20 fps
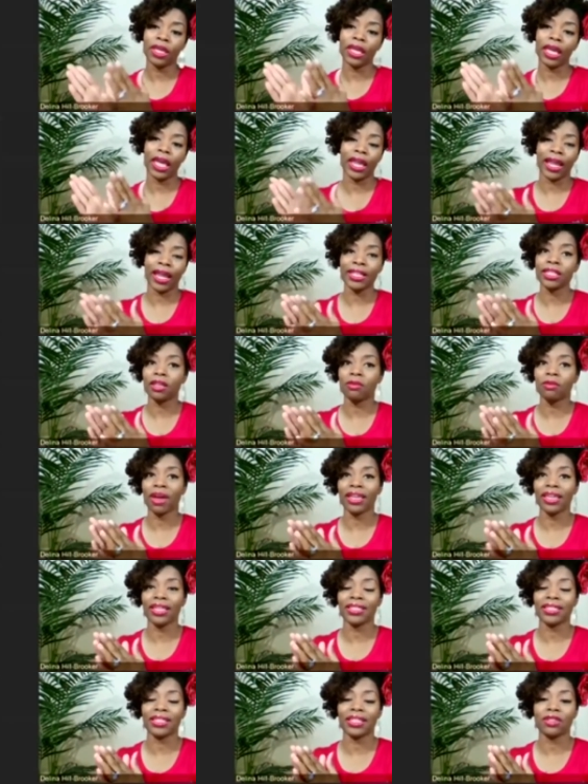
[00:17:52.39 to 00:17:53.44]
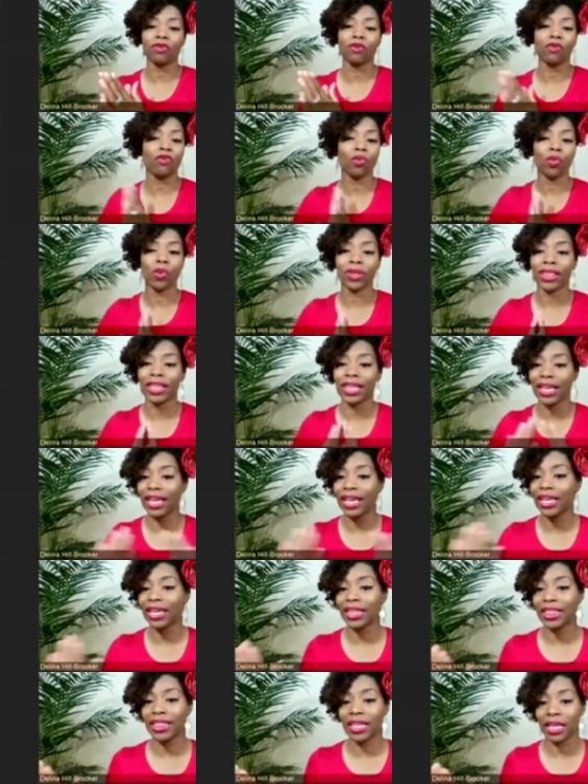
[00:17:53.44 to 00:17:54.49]
and I tell my kids this with
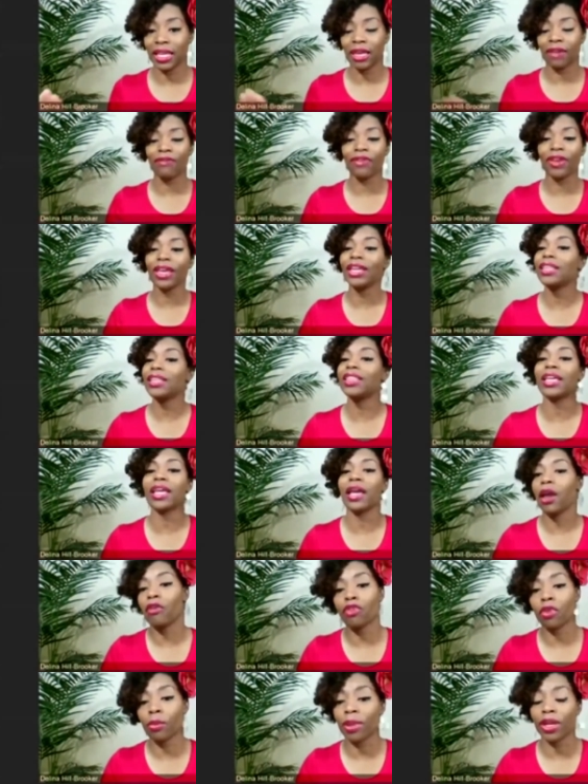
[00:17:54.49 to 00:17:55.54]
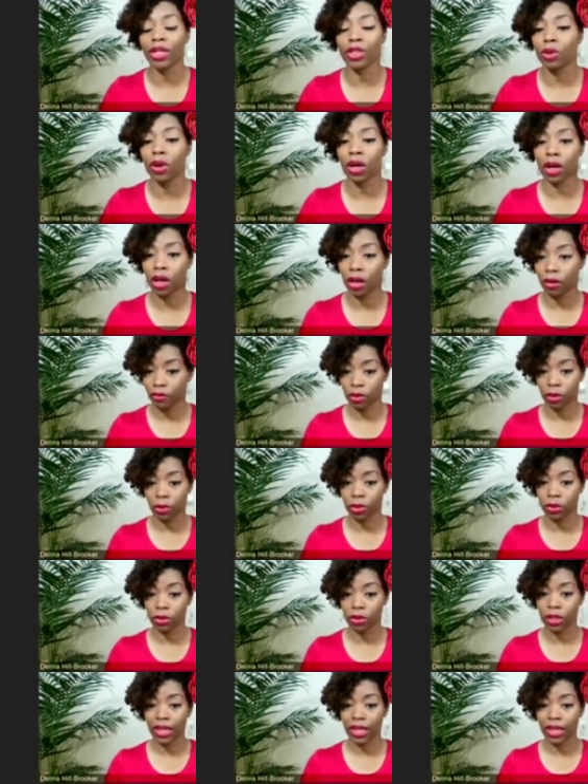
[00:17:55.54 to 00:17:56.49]
anything, if anything ever makes you uncomfortable,